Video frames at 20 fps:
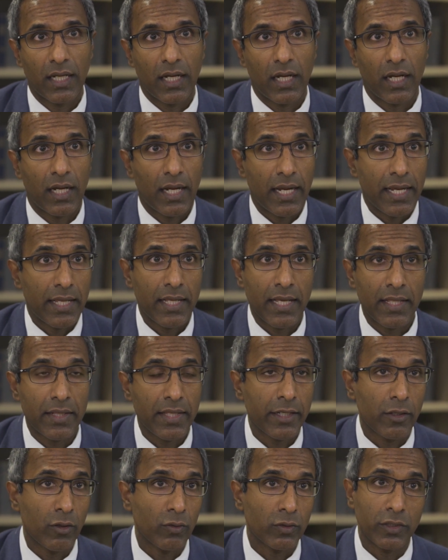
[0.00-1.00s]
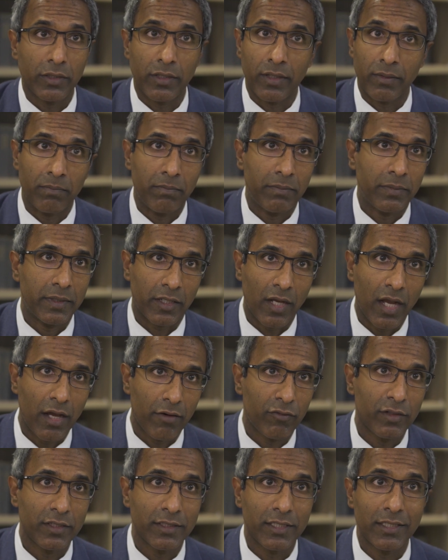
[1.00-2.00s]
Uh, and, and, they go to the, the
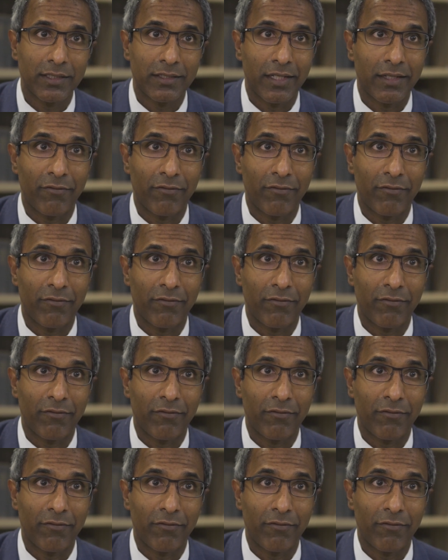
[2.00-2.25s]
conferences,